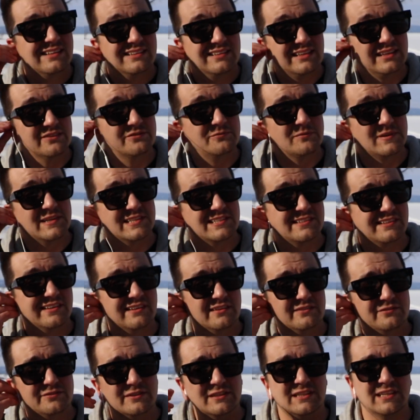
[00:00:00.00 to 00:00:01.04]
Give
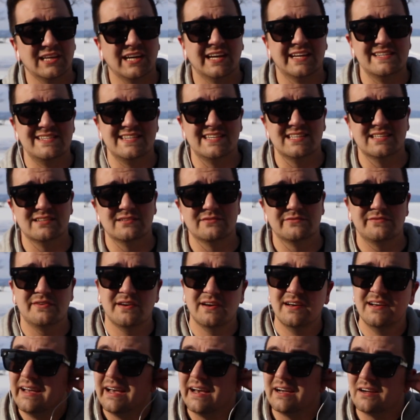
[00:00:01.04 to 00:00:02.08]
myself an idea of
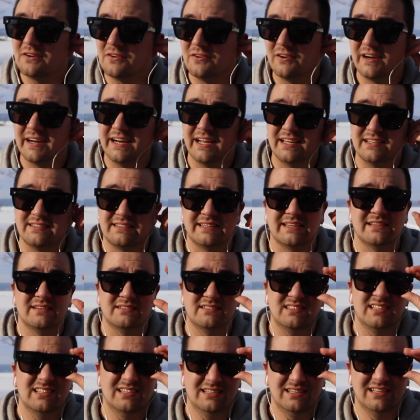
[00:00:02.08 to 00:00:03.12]
how great I
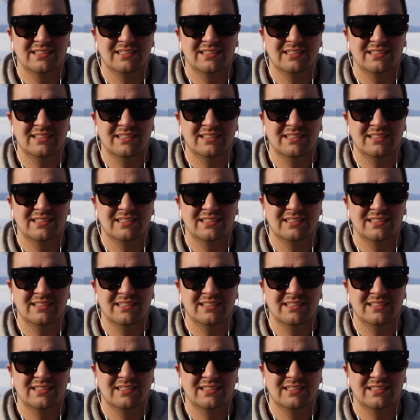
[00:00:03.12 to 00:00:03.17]
sound.